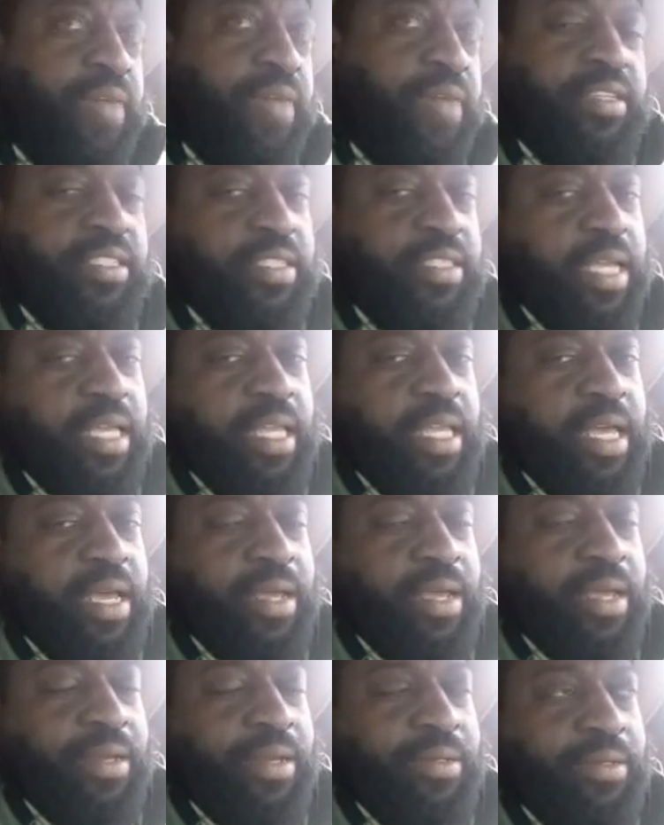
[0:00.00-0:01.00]
to say
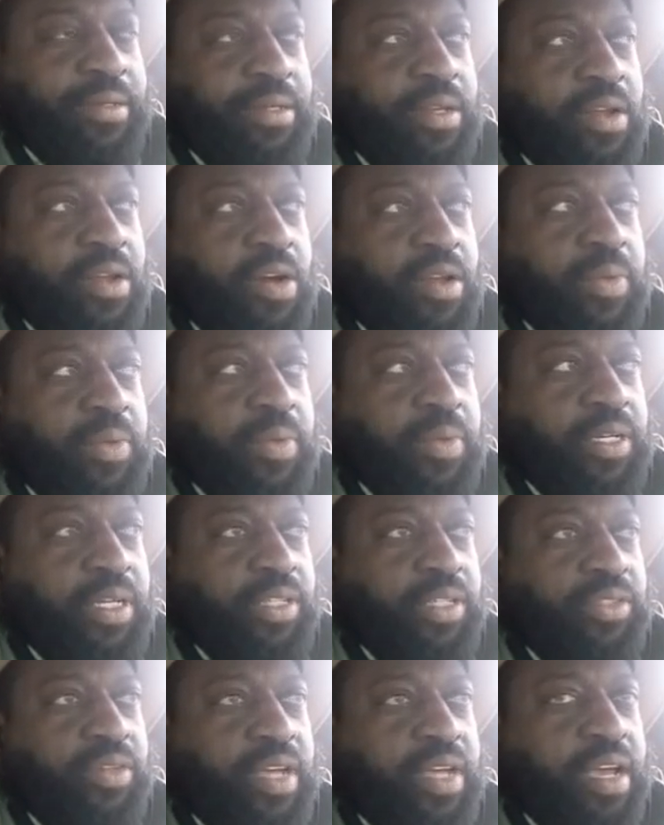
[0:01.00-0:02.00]
that,
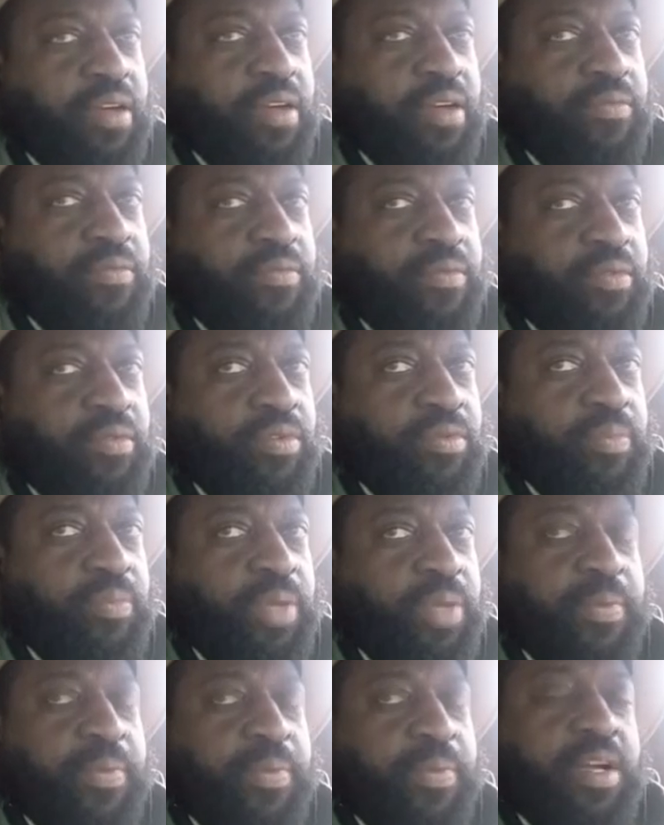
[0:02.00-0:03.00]
because you have
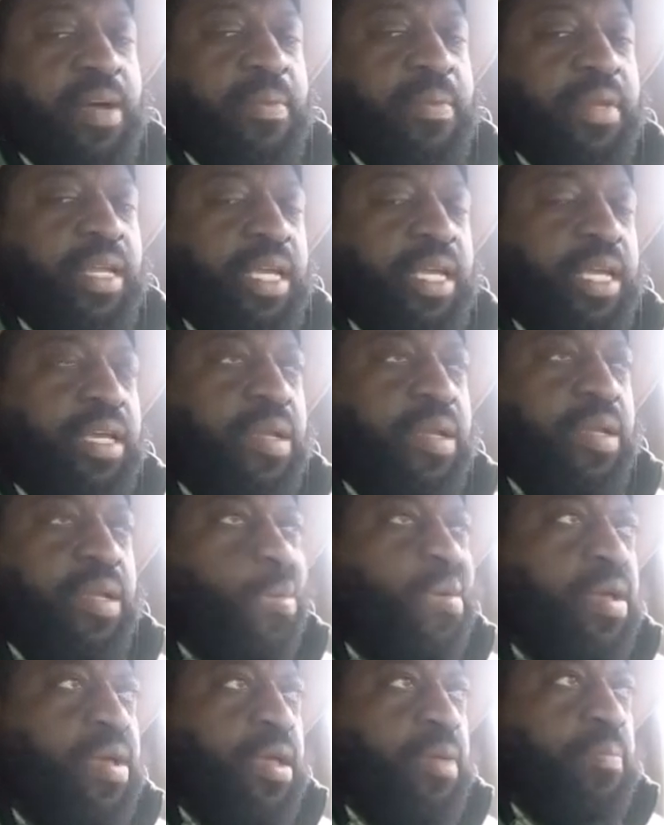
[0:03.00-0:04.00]
people coming in.
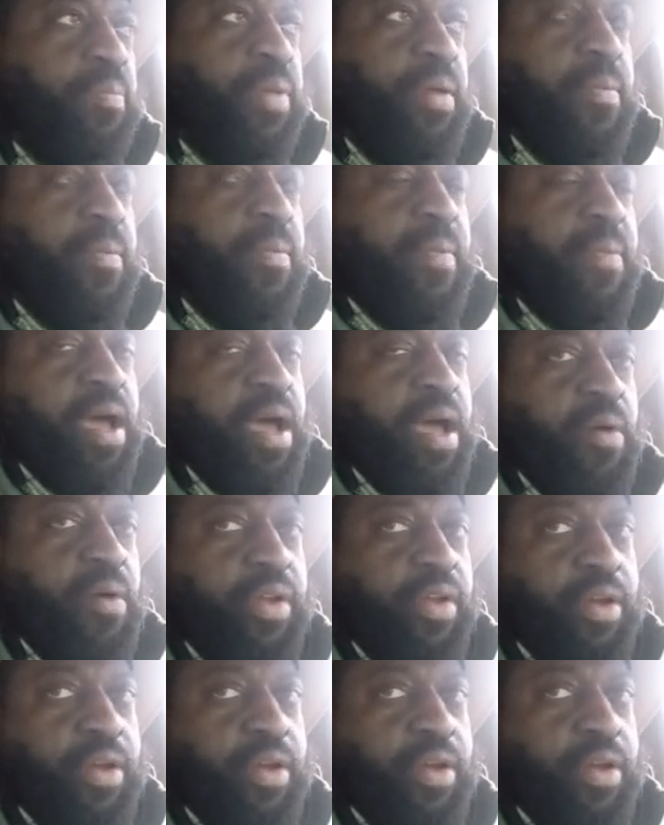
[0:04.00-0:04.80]
People might already